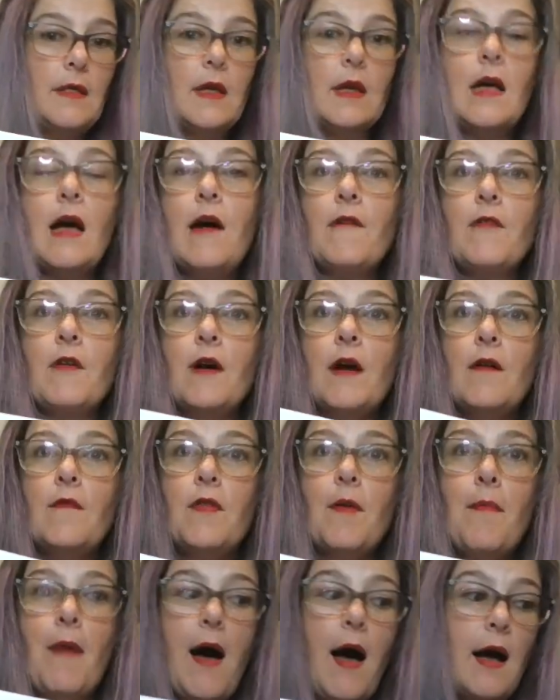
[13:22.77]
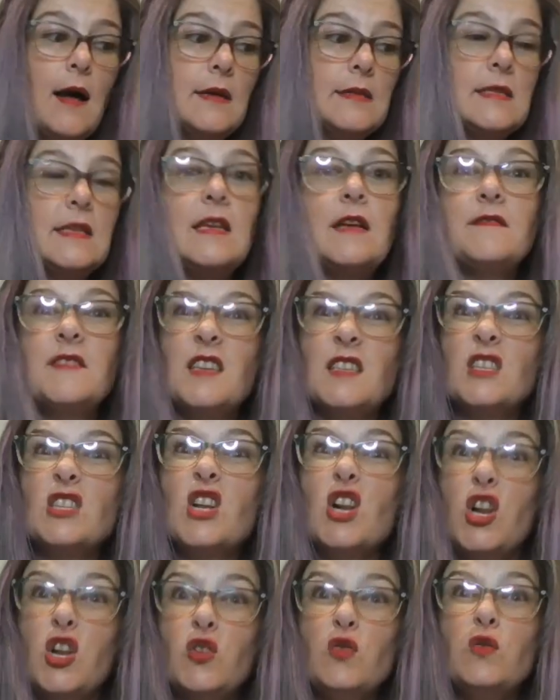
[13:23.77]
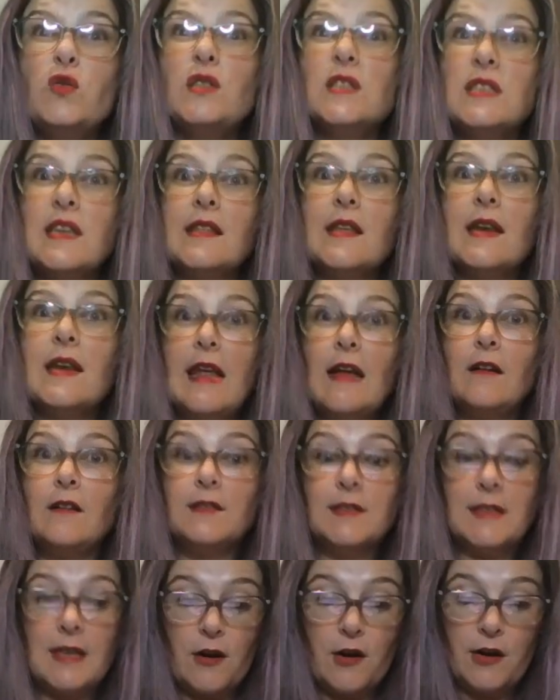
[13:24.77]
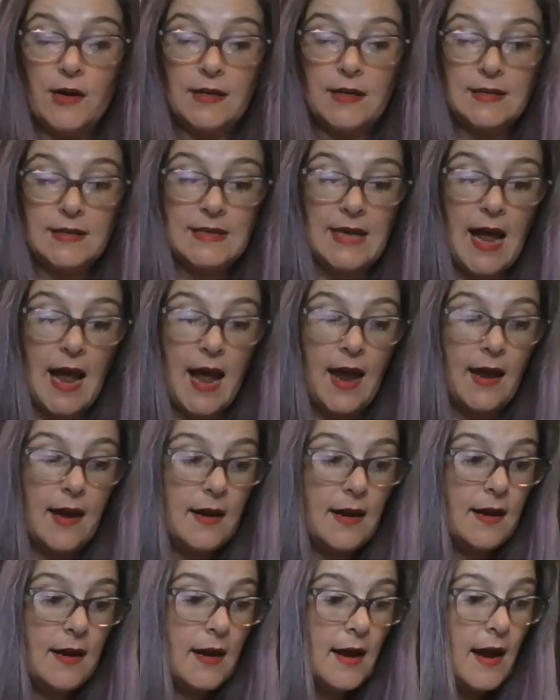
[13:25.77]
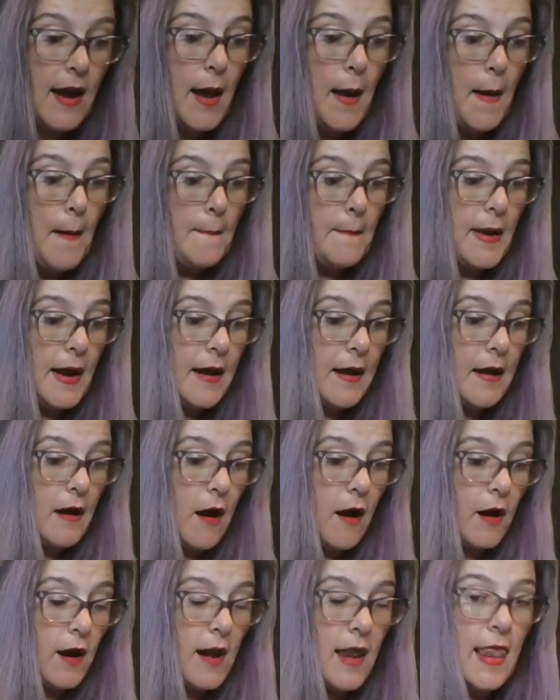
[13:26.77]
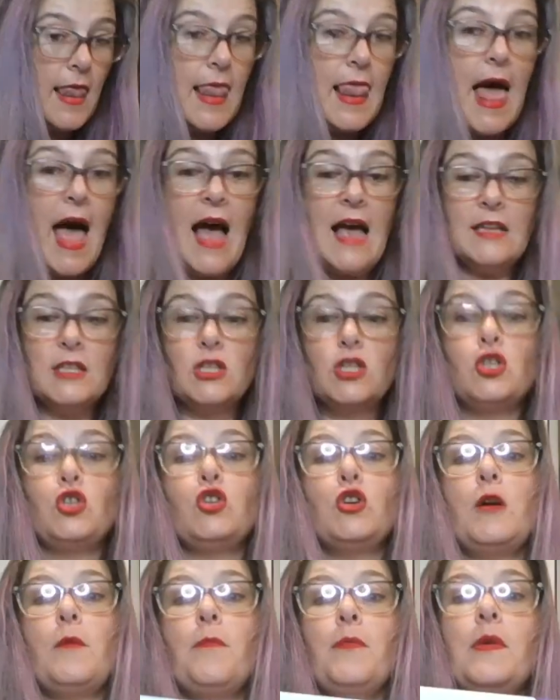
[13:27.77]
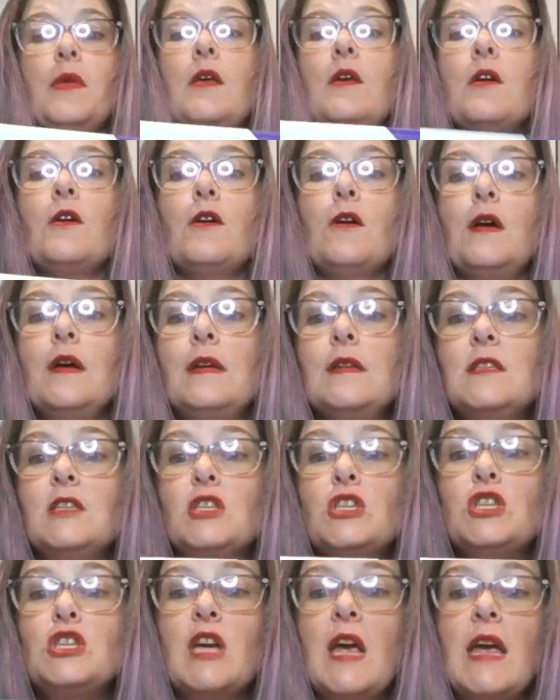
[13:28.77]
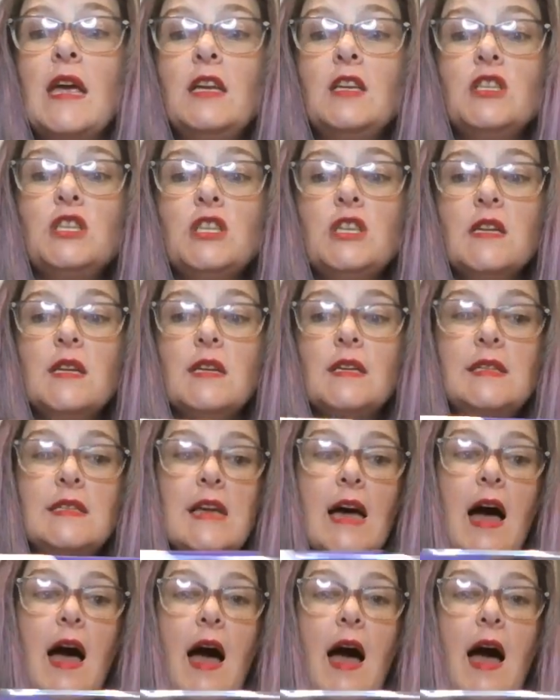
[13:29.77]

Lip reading: the cover of the box gives us clues to the nails that are inside. But our last strip here is Changing